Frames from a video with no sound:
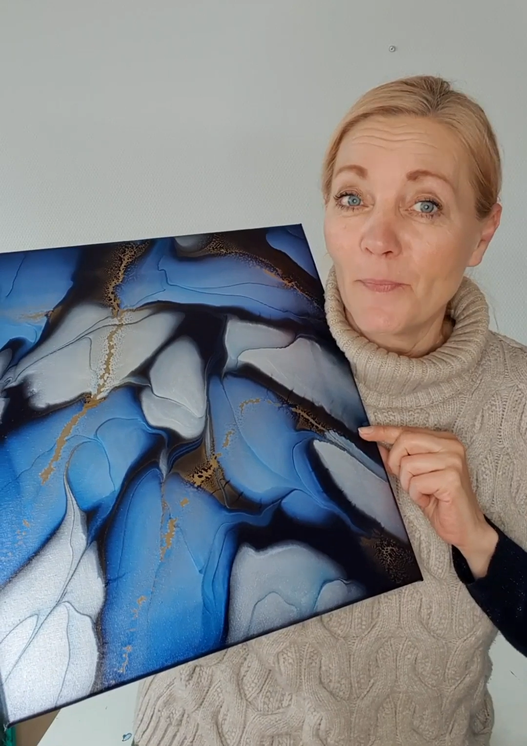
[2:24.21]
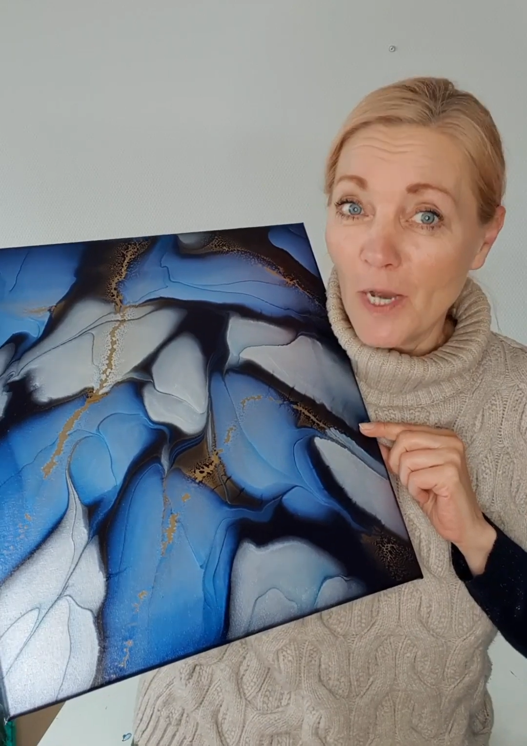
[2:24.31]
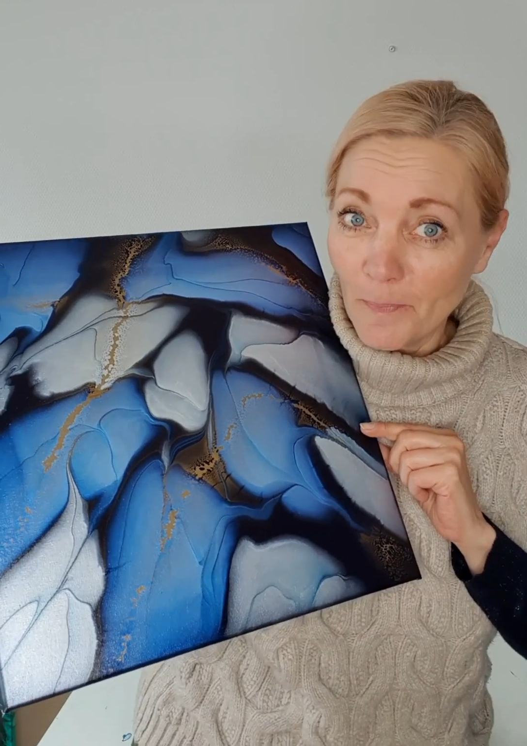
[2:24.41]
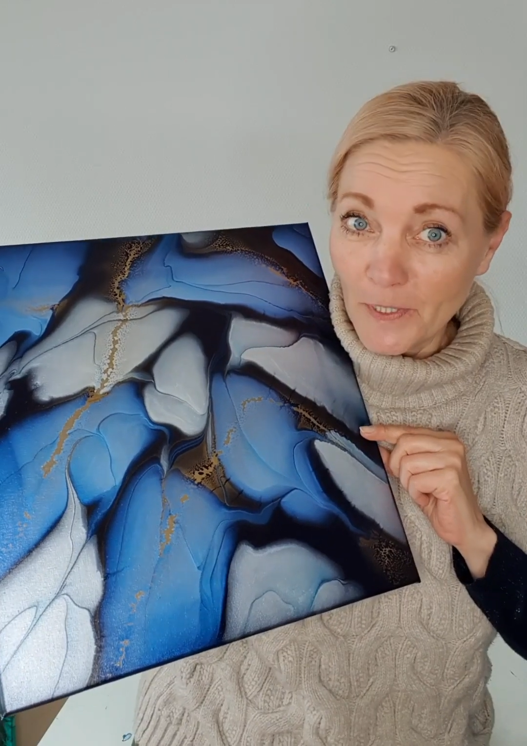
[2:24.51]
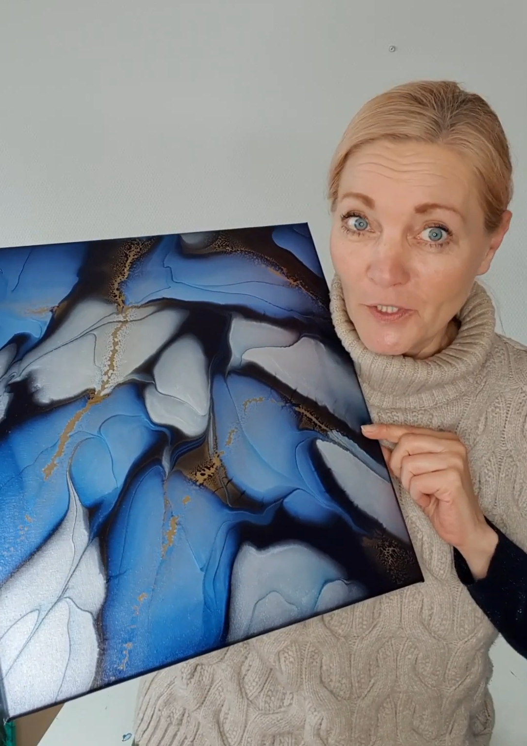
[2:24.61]

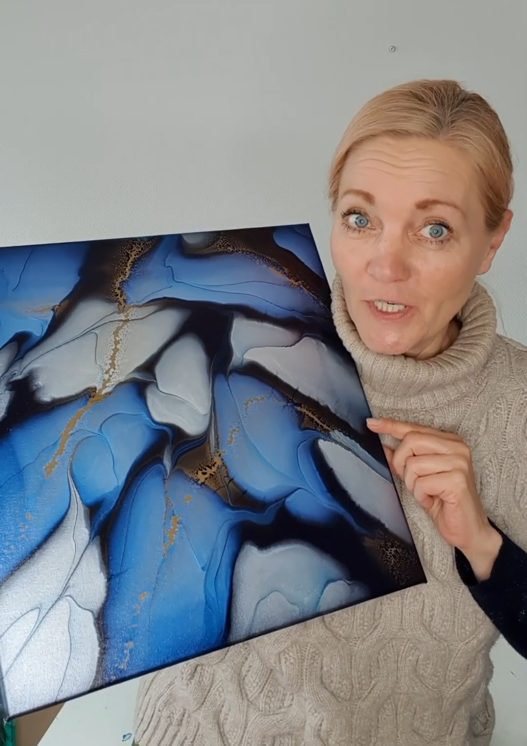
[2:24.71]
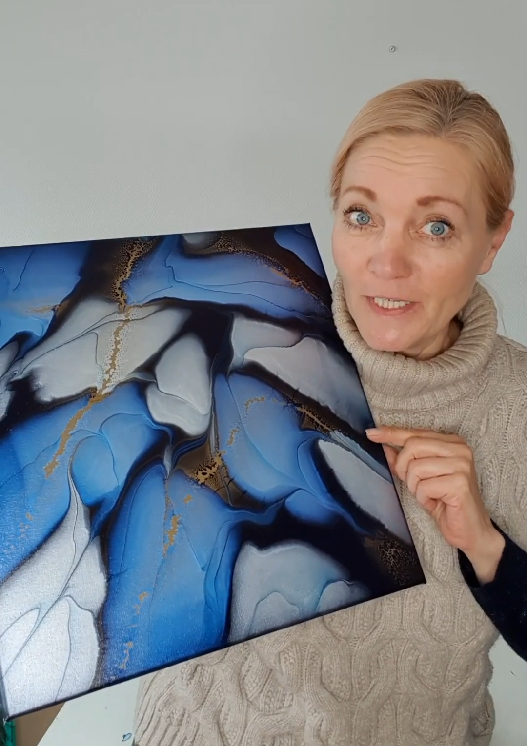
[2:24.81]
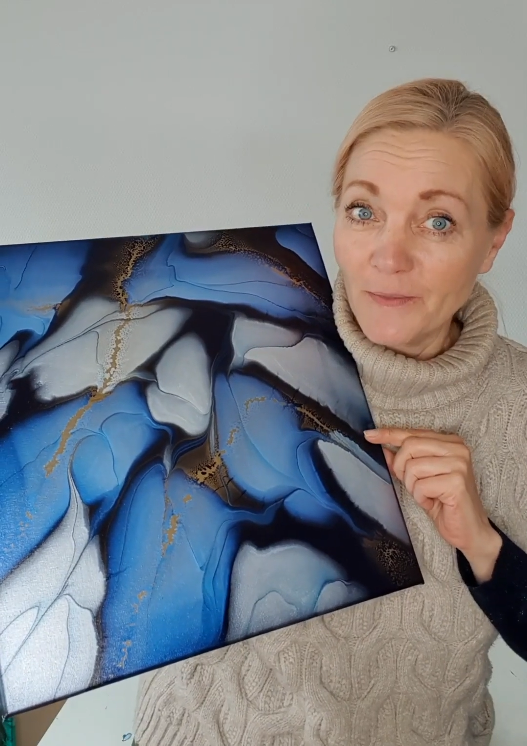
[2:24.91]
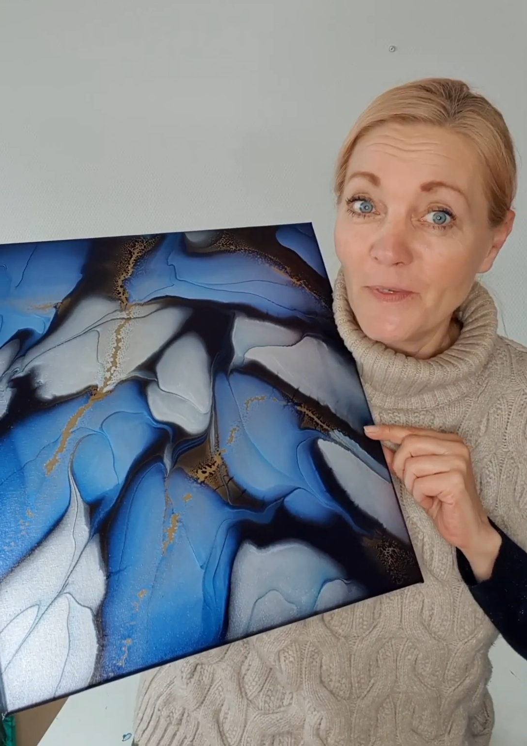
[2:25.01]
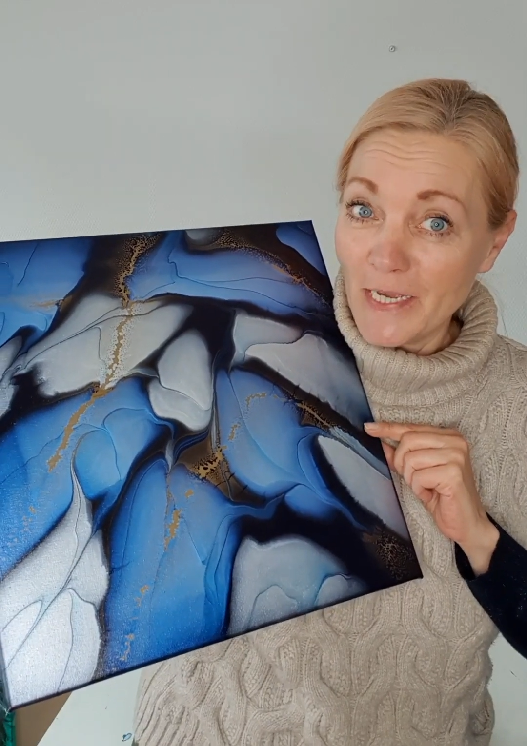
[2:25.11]
published
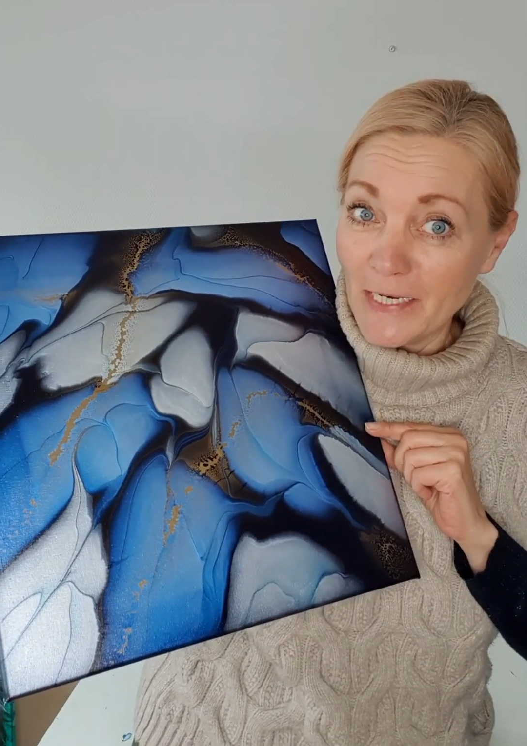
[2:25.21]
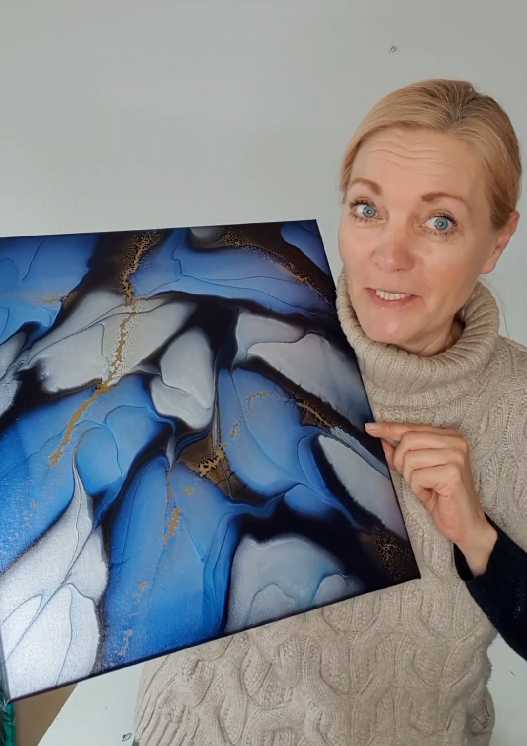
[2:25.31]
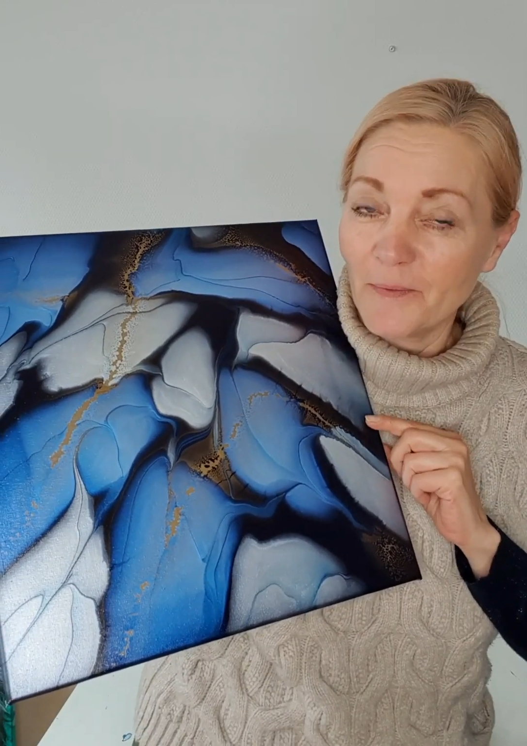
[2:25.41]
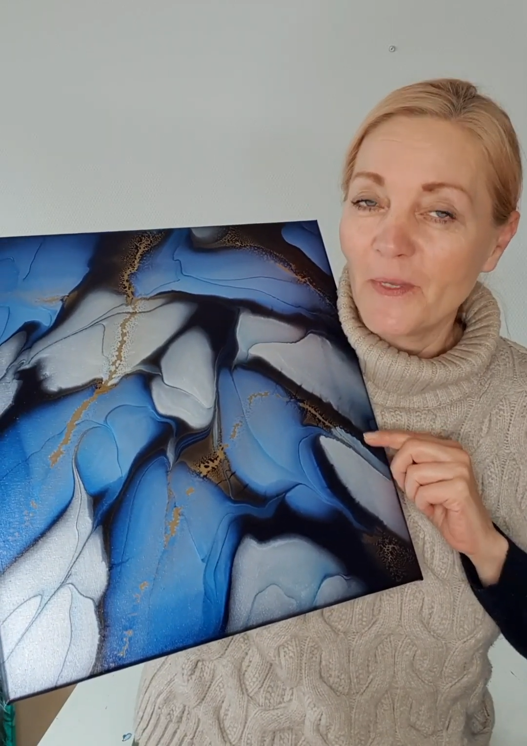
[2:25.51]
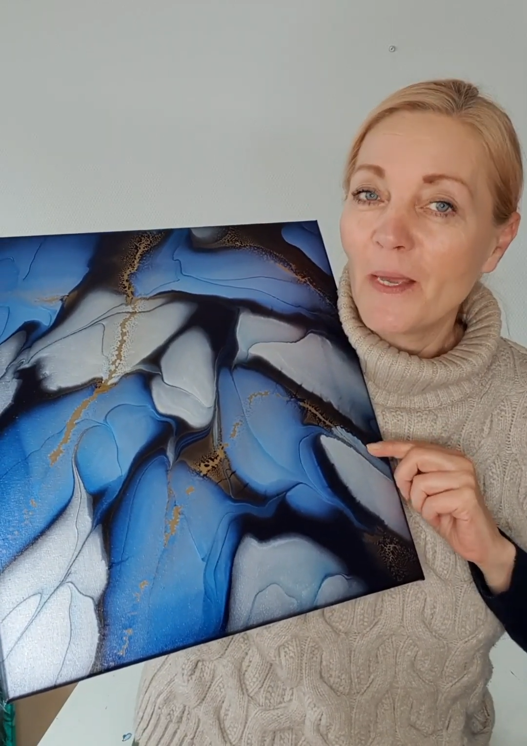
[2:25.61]
it yet,